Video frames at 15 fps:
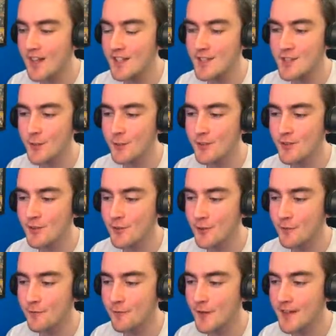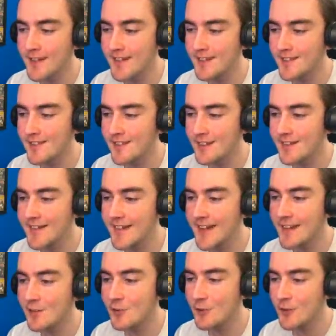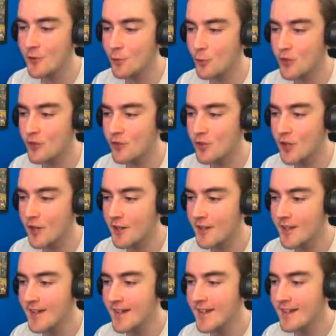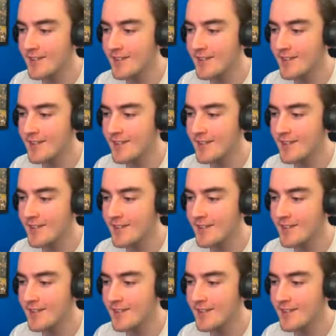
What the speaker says: shield, which is so funny. He gets stunned again. This dude has restock. He has